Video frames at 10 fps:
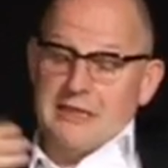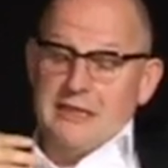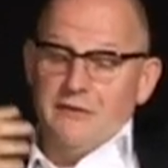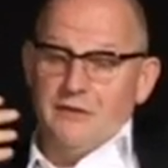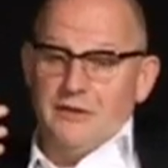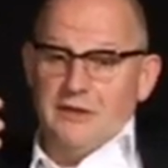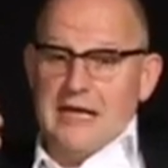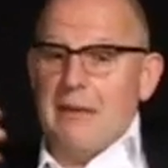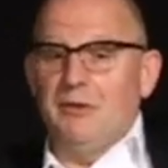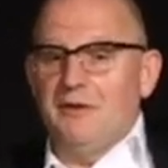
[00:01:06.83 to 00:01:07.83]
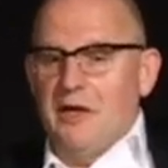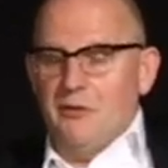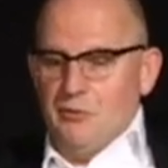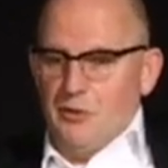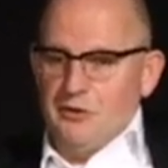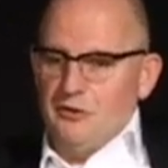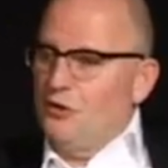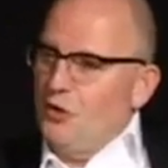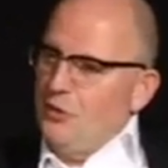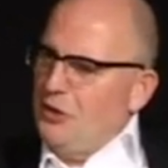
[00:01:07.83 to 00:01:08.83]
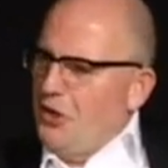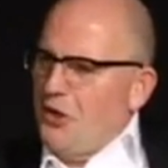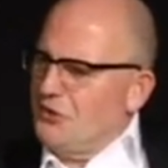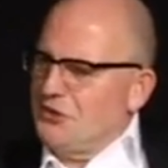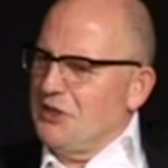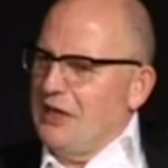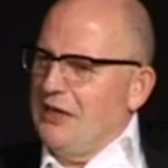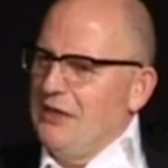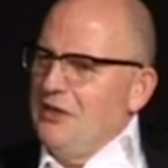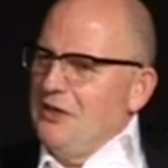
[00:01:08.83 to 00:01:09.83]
say even the appetite probably to go and ask, yeah.